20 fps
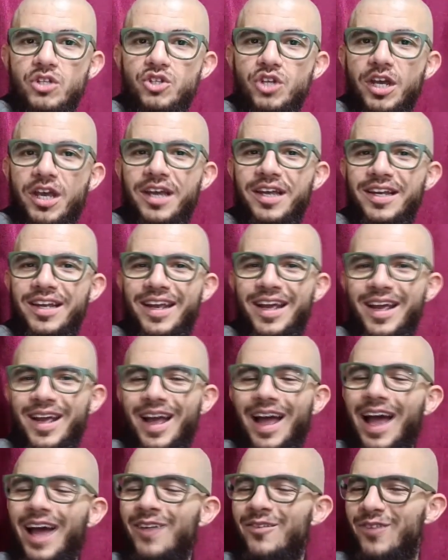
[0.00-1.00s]
the chicken
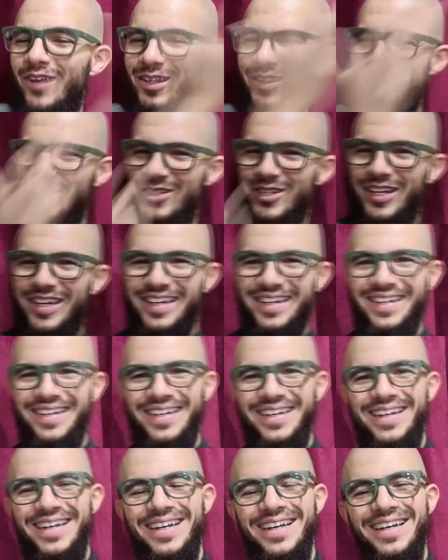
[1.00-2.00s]
and fed the chicken.
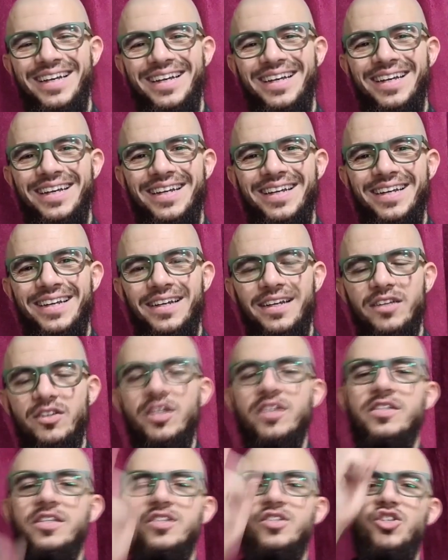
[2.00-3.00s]

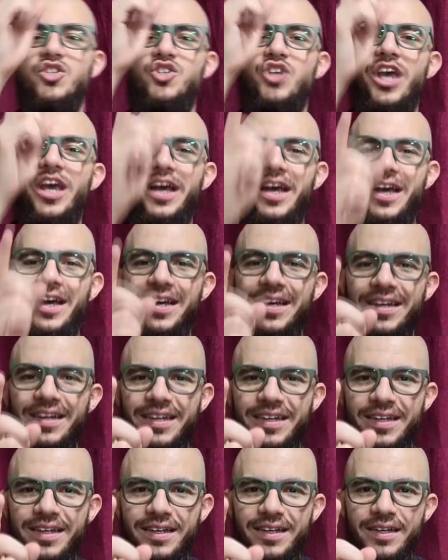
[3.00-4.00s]
This is the Sheikh.
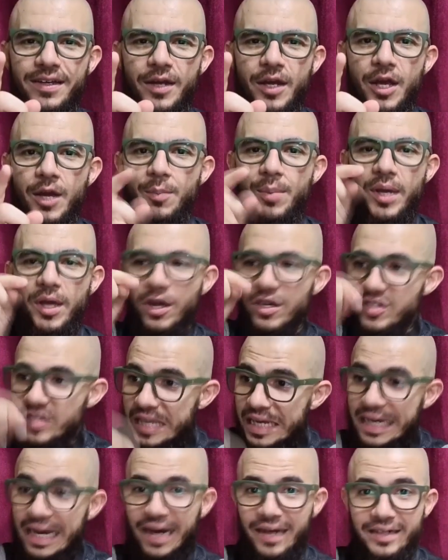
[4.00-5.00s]

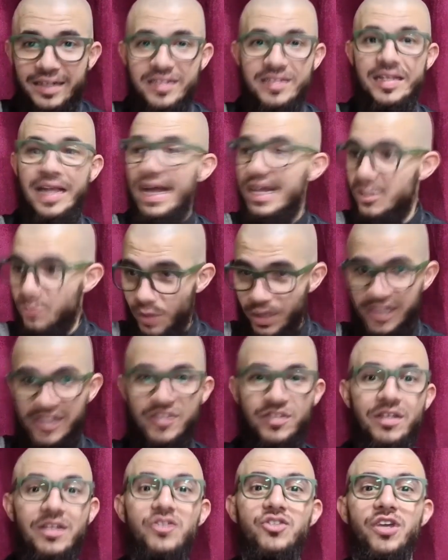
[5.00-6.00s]
Because he understands what
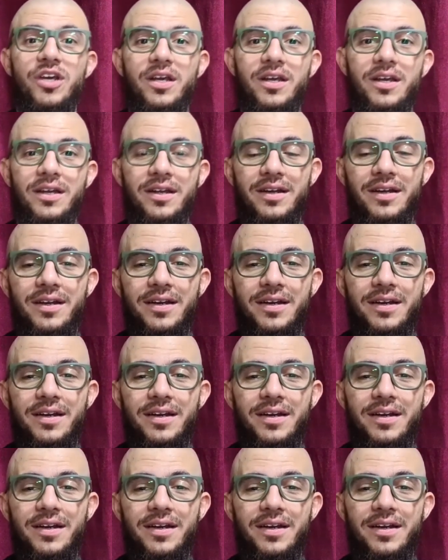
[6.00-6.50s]
he's teaching.